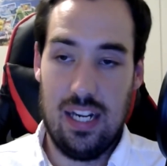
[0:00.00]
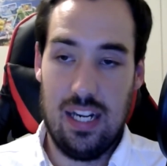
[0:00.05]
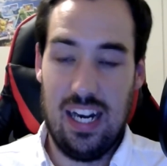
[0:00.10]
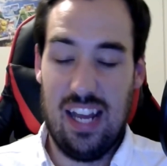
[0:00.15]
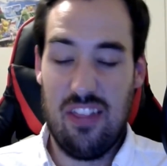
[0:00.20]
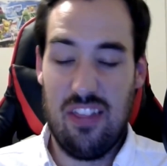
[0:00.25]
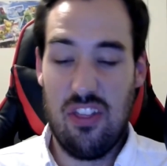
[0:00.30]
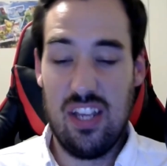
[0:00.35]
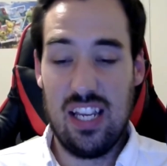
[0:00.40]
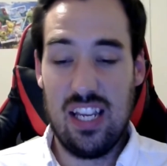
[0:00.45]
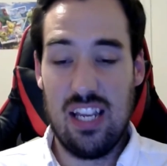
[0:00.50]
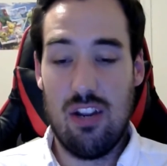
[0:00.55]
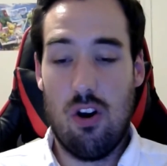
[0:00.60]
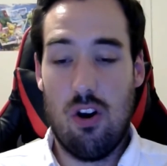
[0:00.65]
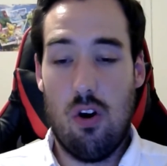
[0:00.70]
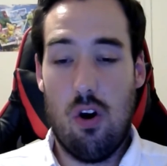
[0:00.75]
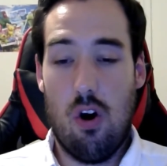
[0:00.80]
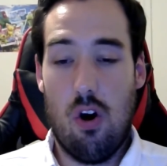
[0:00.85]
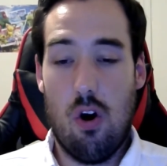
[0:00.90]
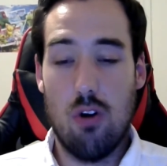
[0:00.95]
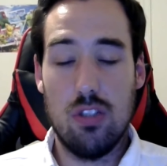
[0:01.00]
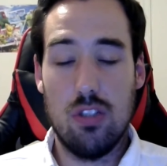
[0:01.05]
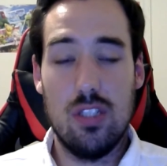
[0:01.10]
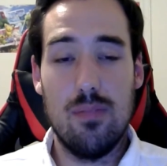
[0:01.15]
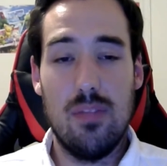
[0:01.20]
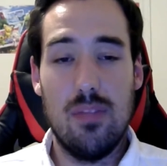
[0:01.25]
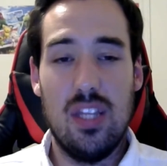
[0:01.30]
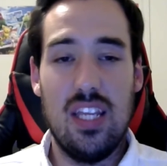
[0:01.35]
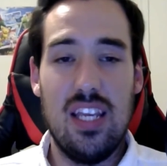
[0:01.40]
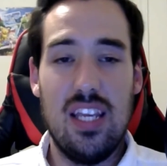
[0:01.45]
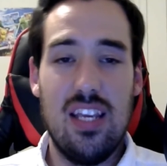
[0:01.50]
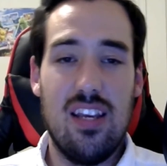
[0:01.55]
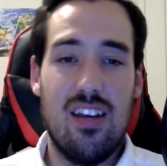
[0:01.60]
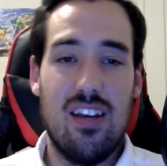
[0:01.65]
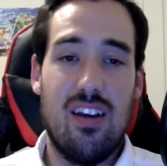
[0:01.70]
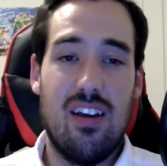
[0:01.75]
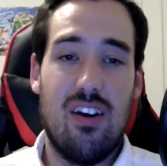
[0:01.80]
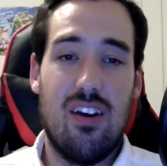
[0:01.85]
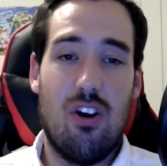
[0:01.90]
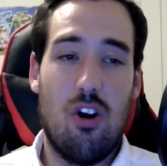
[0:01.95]
And I think it ultimately
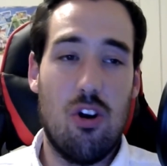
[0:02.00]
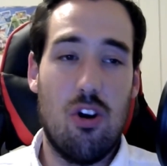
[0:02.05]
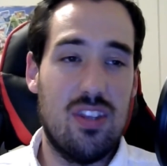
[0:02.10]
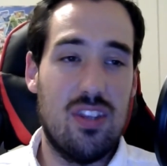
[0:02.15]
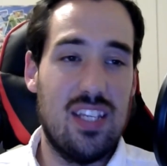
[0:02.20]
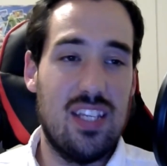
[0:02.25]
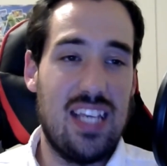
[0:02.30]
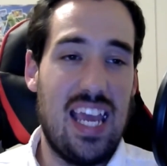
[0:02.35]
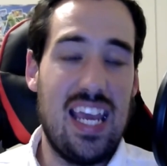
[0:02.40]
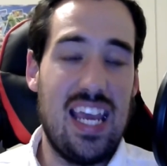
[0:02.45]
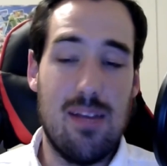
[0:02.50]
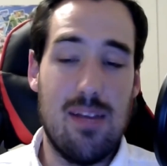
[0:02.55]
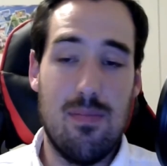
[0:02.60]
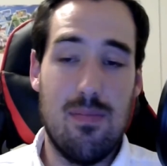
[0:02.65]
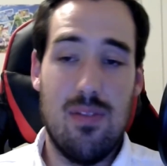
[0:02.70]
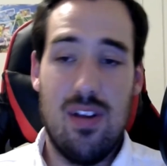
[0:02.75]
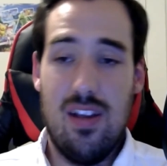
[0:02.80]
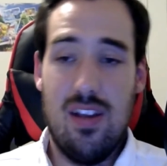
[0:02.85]
hurt the game.